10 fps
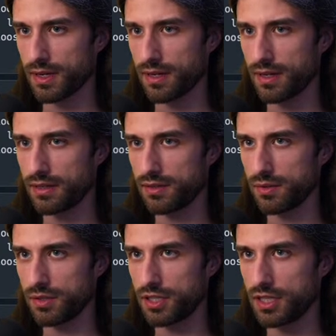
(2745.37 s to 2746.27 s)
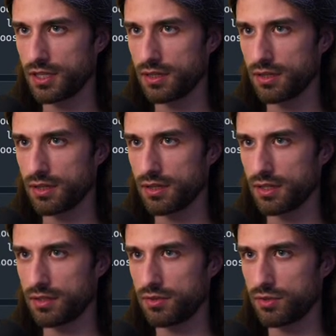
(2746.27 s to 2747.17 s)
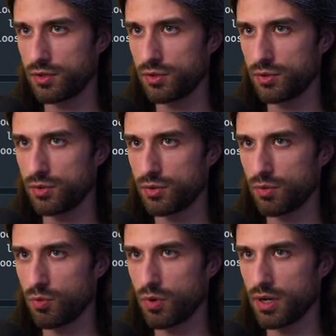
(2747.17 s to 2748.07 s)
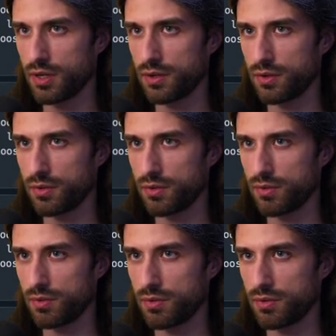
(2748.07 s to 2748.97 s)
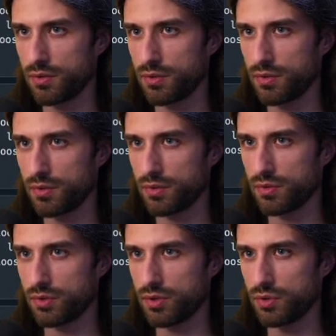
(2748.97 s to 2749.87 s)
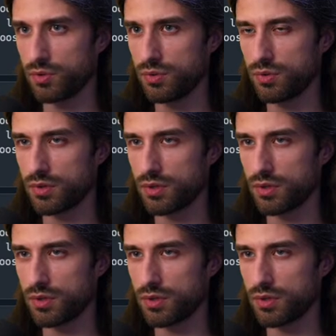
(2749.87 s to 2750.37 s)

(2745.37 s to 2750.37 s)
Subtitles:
Like, so here it's 2-1. So